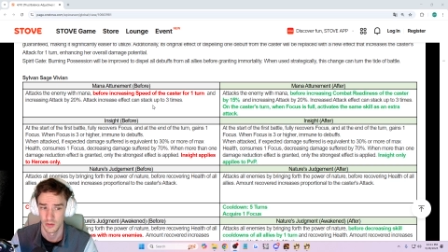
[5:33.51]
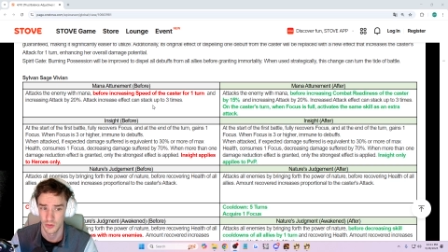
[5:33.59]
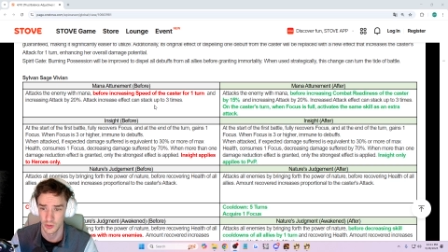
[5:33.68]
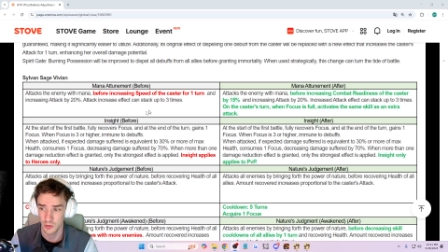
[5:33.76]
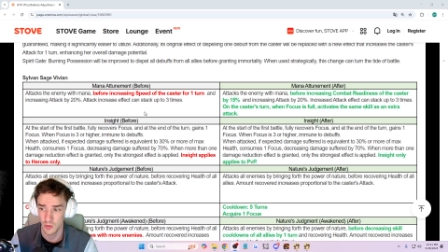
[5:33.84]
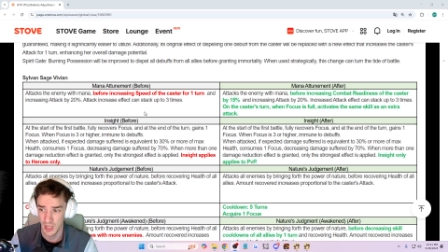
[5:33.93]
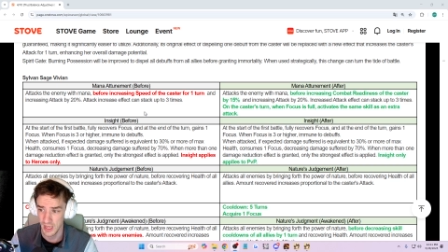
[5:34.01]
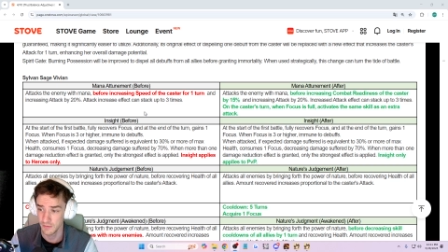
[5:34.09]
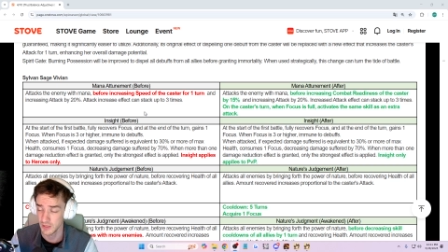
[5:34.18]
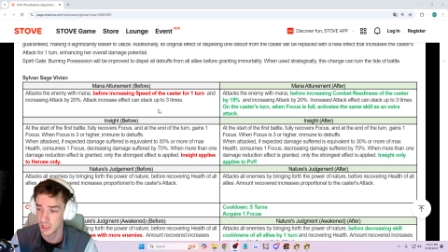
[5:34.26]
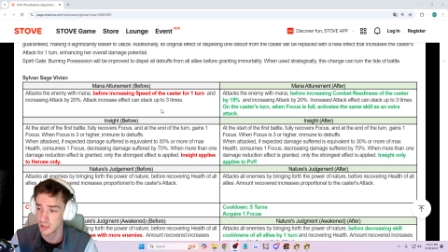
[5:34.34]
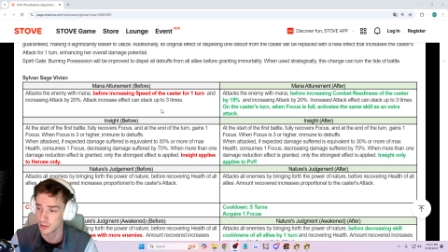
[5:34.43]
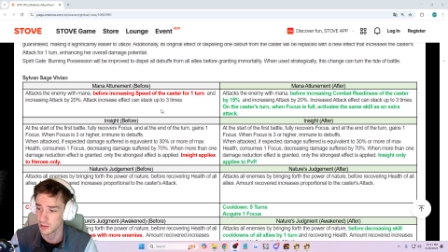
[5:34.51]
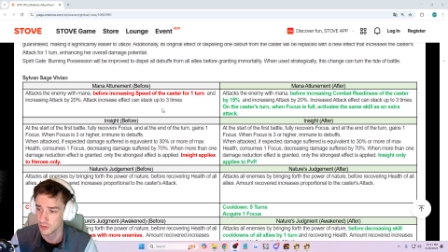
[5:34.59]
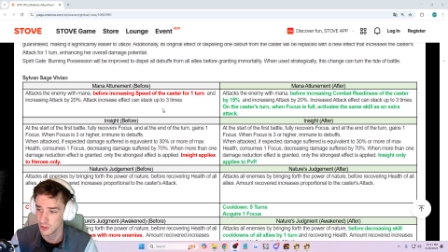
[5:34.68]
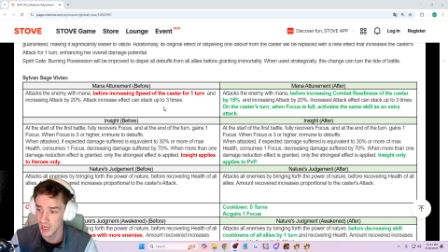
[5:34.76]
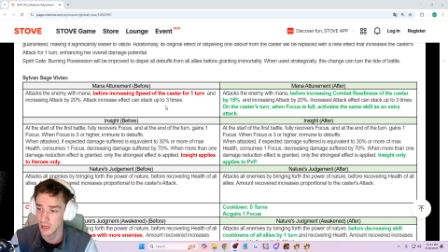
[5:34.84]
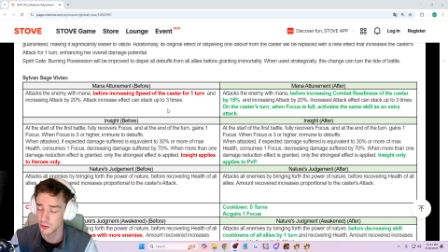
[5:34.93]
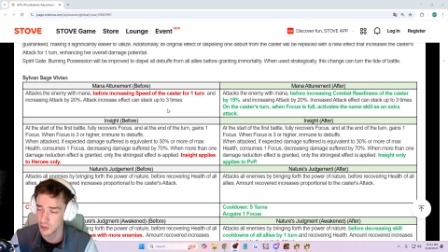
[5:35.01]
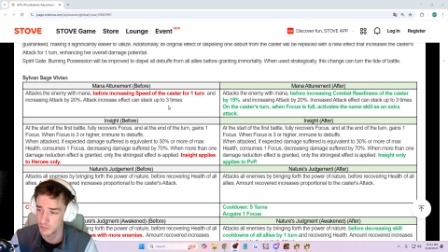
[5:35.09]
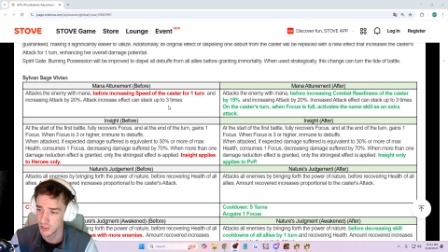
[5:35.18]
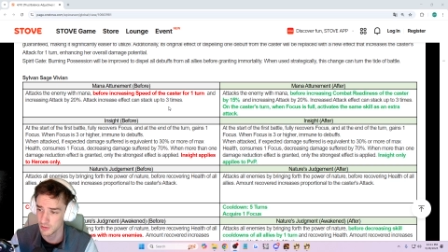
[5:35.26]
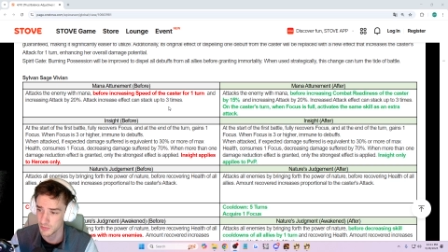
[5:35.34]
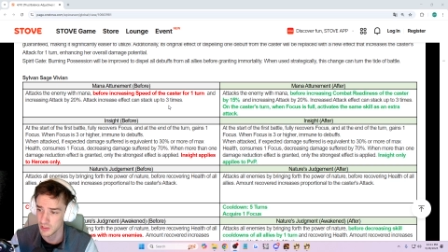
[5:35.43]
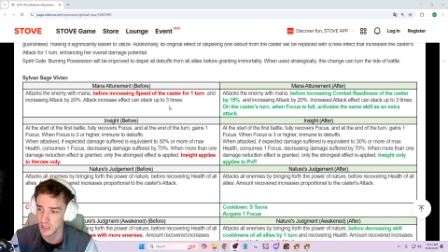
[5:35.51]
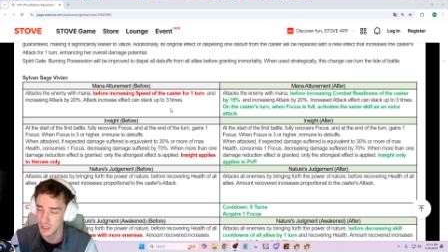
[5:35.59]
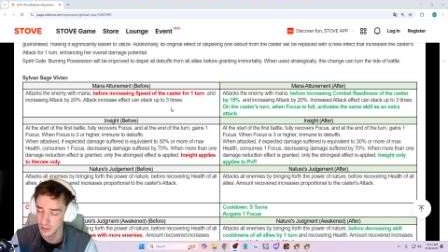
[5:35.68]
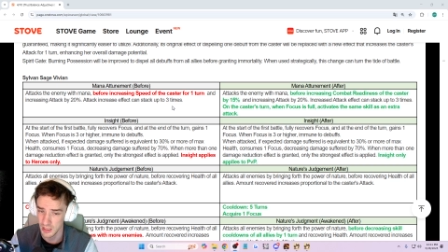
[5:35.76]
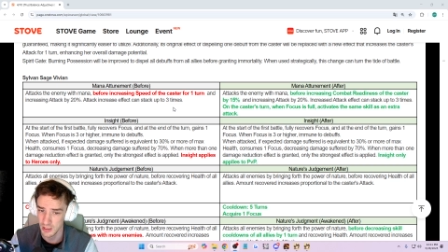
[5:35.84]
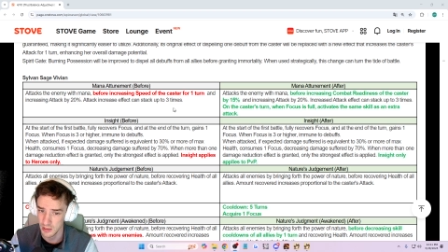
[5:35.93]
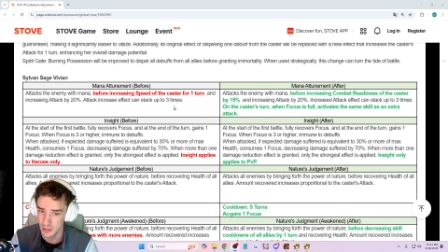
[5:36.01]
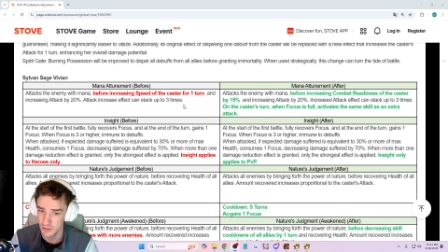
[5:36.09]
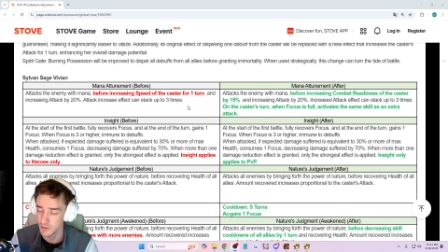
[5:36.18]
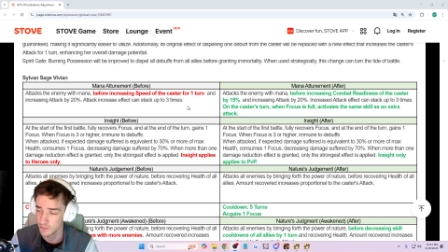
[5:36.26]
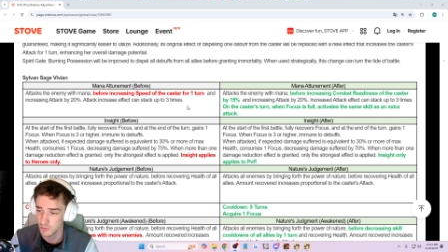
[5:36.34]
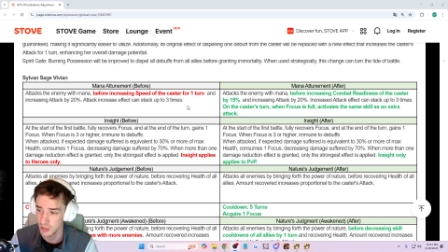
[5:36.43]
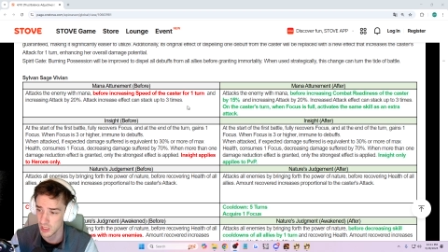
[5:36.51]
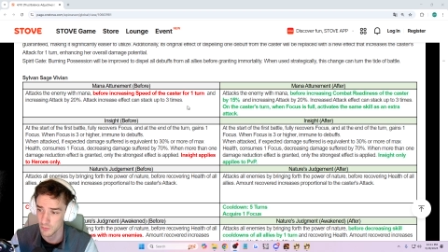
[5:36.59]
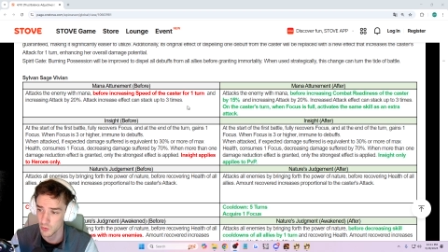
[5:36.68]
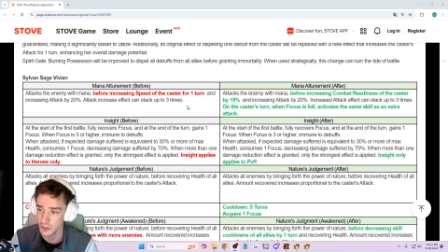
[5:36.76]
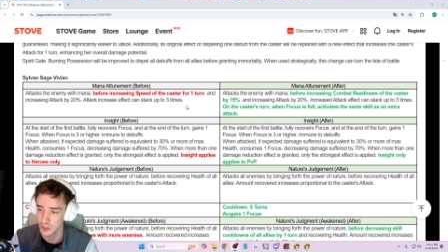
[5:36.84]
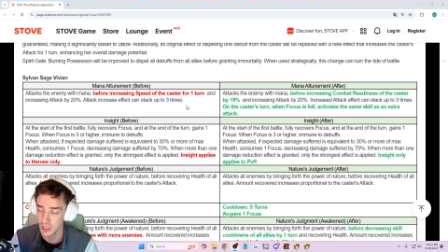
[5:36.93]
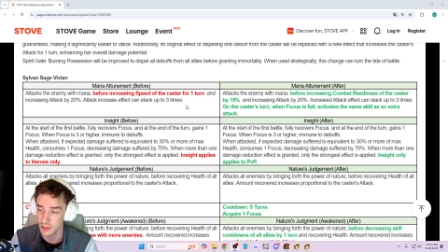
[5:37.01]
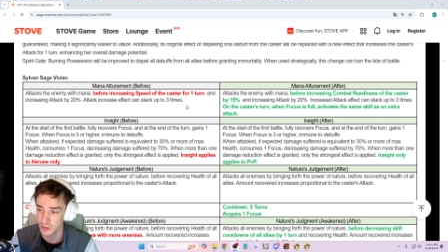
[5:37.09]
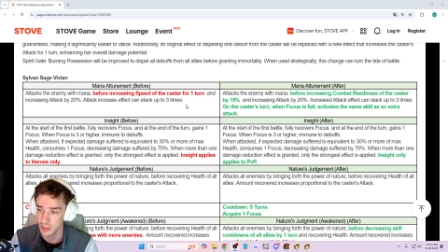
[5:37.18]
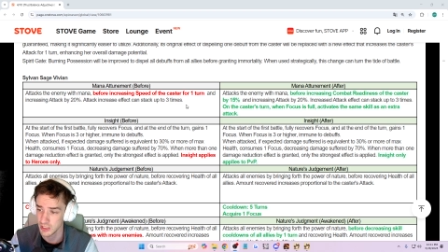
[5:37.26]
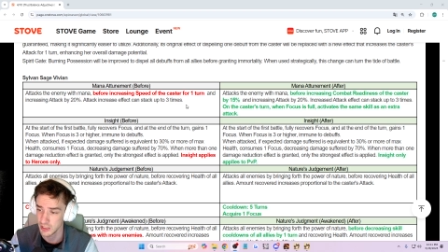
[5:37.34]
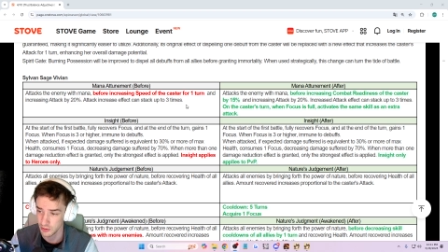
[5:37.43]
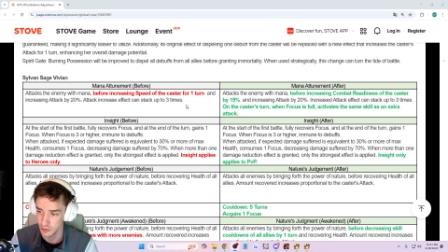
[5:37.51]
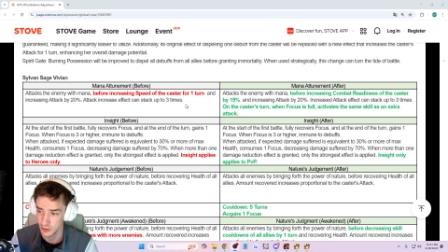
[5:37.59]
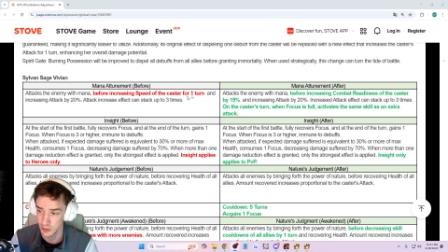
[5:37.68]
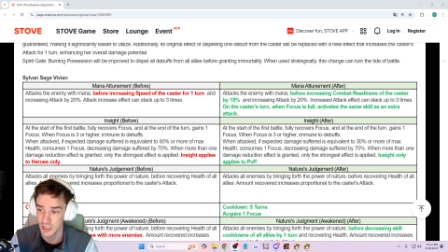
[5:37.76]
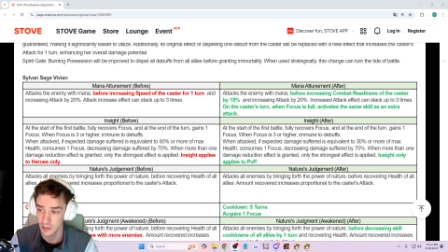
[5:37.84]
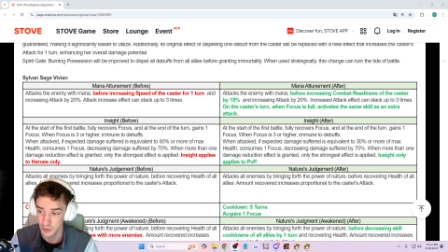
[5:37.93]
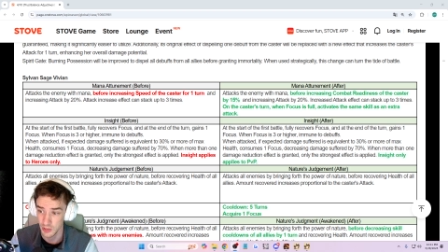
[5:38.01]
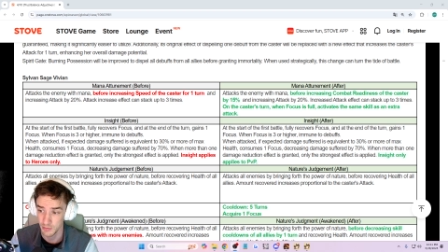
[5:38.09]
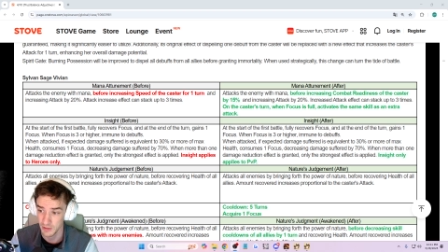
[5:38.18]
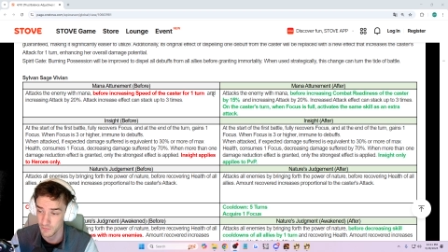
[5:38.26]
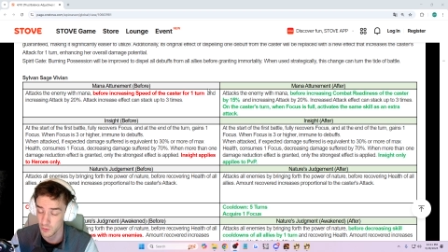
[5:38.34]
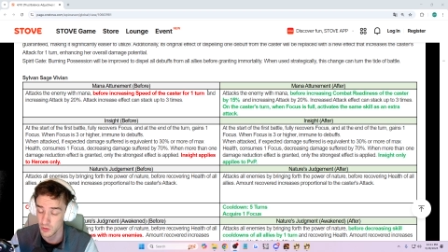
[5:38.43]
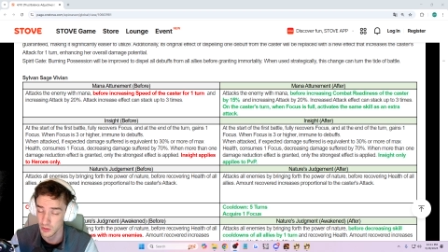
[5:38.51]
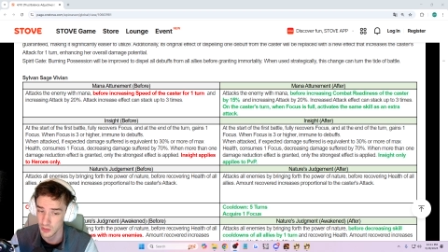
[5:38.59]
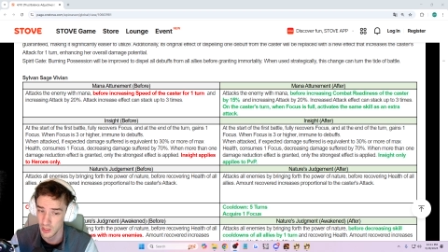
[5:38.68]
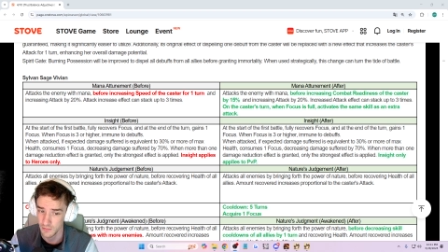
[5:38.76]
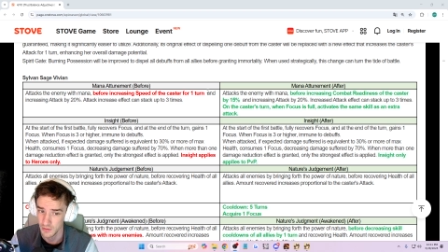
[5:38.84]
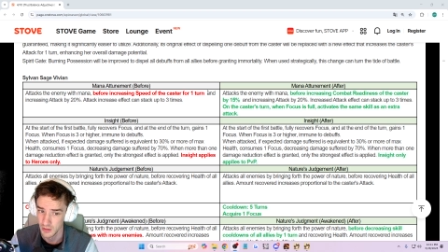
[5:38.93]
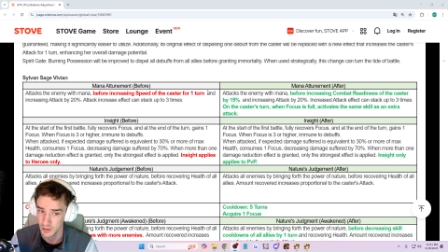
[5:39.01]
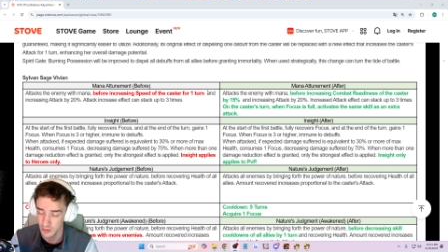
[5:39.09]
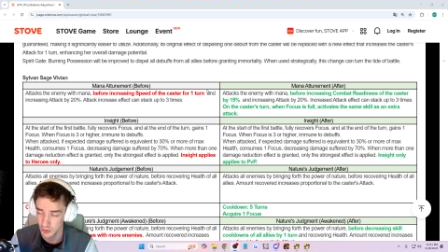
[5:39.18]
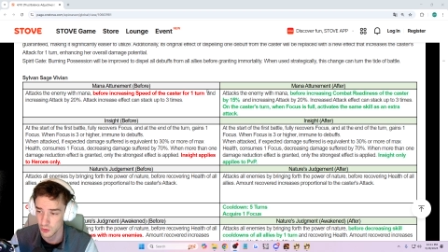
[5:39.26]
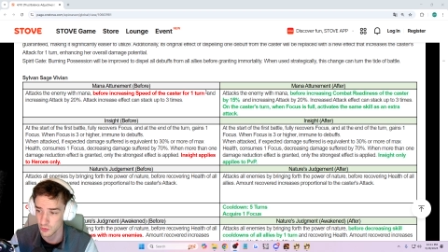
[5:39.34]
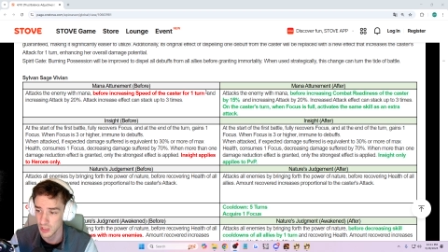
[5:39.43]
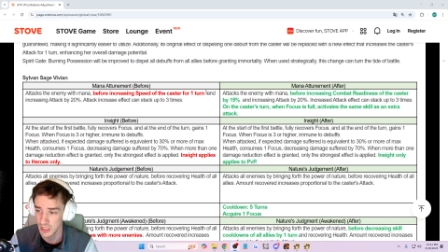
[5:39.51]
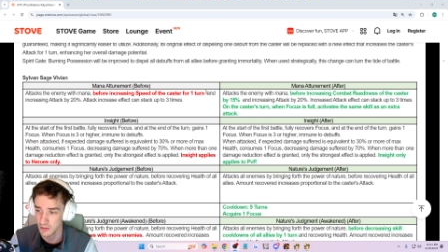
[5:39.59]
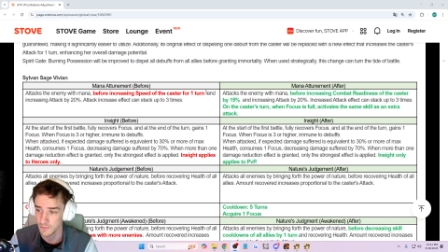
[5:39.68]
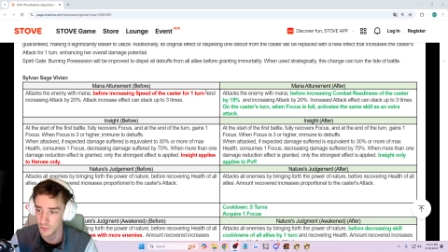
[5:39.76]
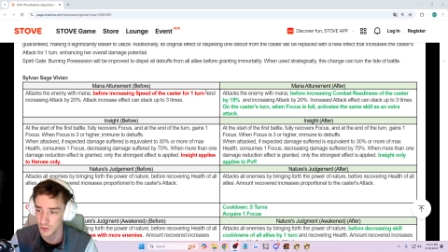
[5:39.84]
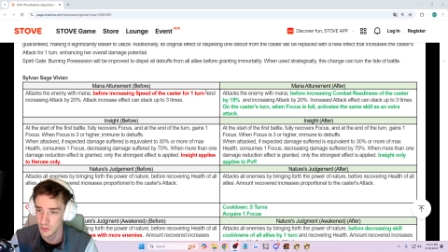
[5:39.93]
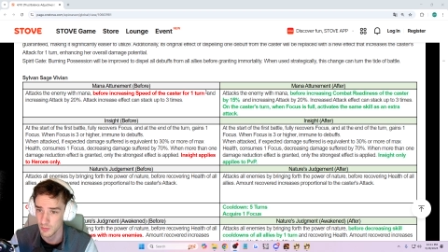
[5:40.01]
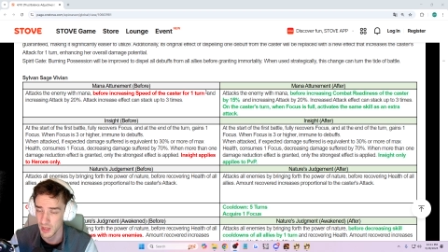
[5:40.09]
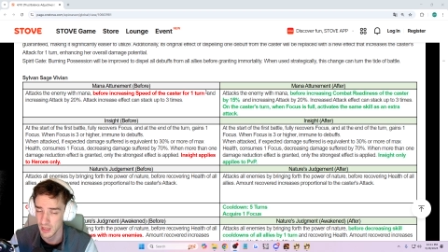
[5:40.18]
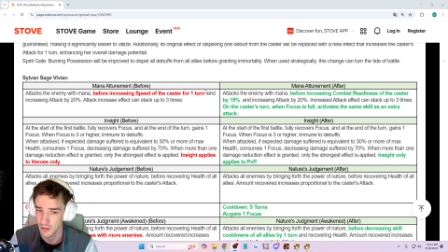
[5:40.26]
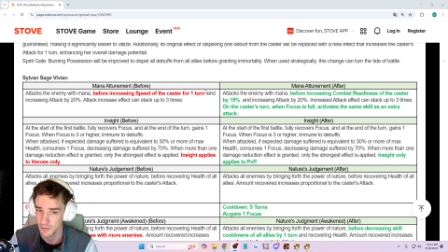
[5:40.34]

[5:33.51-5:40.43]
So you have to hit her. Now she becomes a thing that even if you can't one-shot her, you need to hit her to get some of that focus off, because she'll gain the focus back.